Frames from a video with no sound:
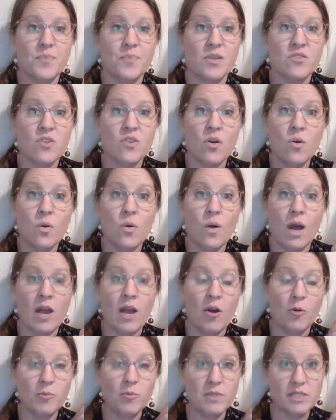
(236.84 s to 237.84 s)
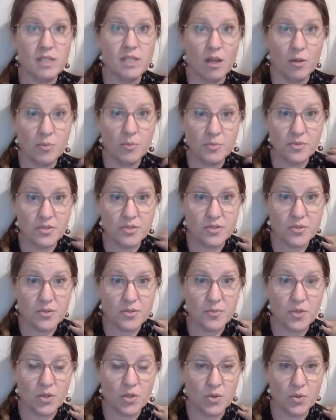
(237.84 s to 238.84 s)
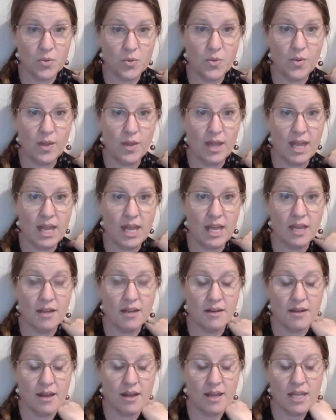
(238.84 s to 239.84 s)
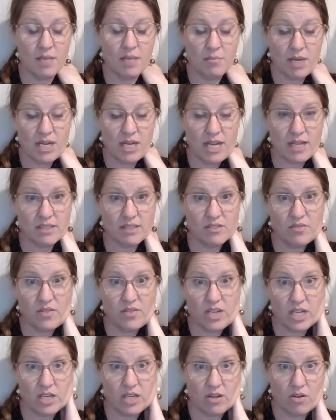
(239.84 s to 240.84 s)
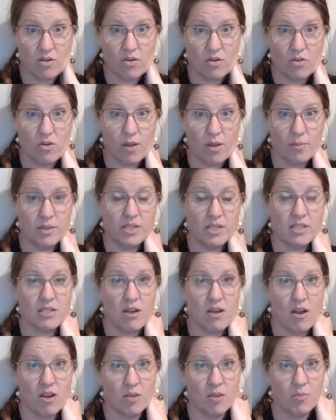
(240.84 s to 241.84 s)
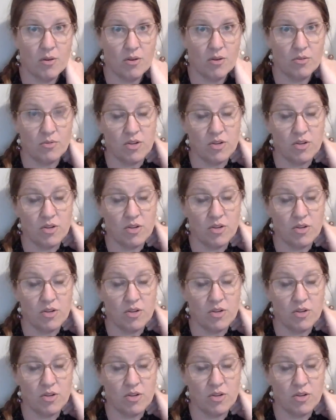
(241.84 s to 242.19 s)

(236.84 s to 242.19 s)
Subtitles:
So I hope this helps you. And in my next video, I'm going to talk about